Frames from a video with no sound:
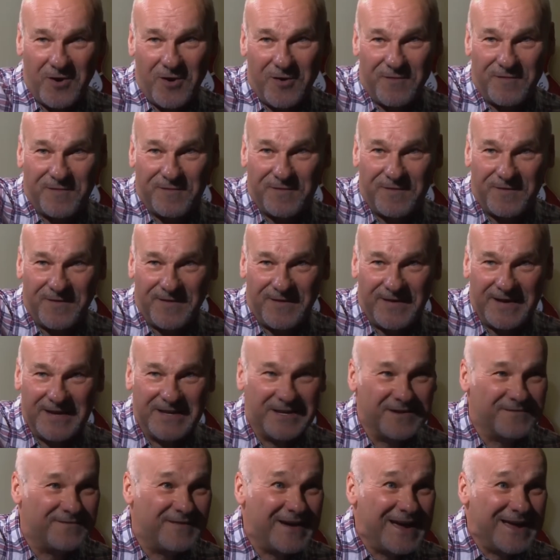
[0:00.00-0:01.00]
off
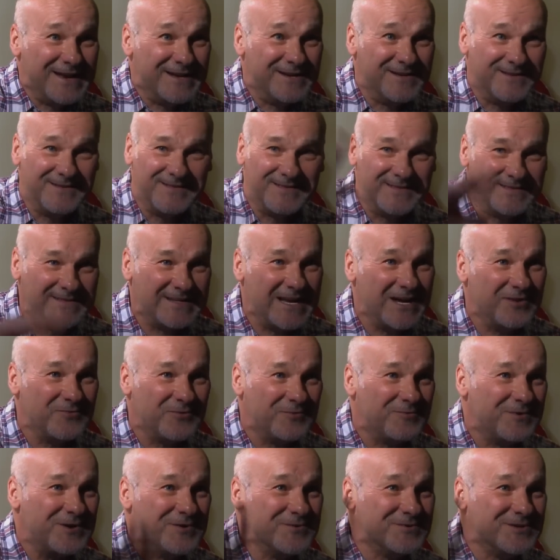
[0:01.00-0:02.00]
in a van down
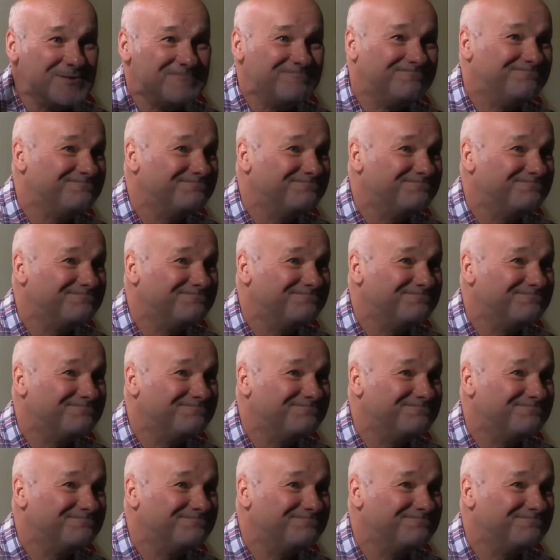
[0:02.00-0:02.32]
the road.